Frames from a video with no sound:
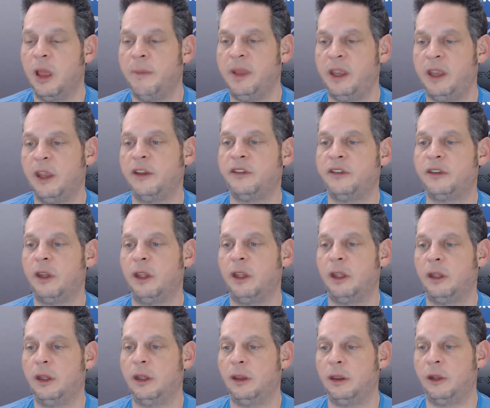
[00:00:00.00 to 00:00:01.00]
because
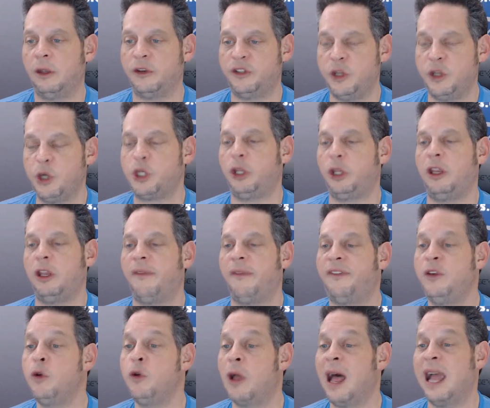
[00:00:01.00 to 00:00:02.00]
there's usually a
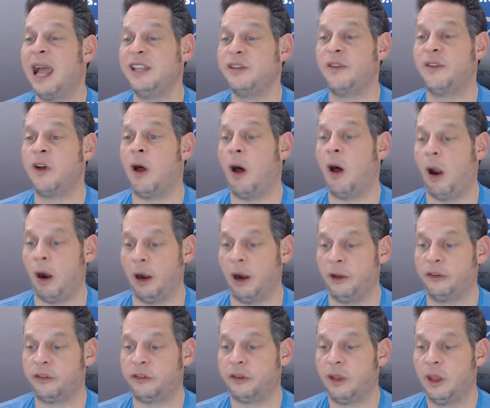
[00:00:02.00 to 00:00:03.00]
few kinds of
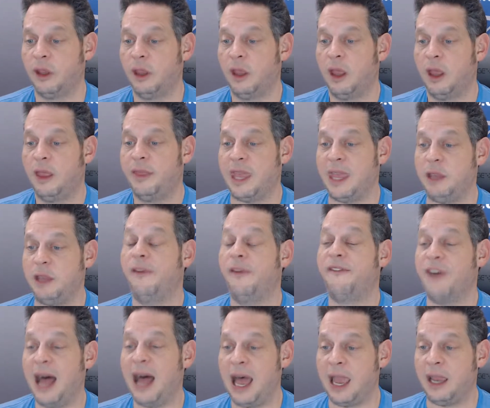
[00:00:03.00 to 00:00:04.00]
cards that you
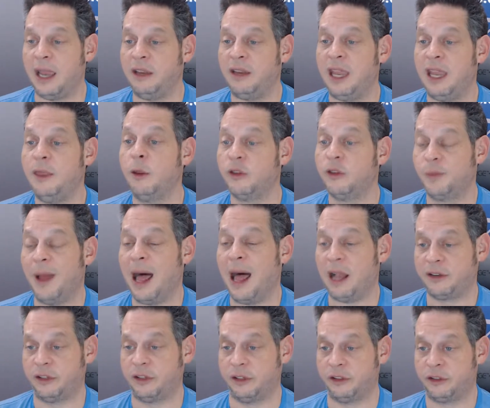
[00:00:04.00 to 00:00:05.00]
find in those
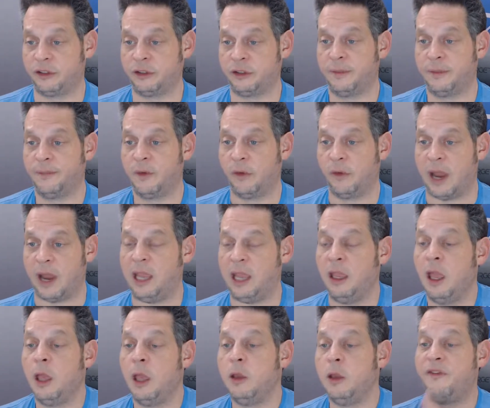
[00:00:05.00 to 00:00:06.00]
boxes, right?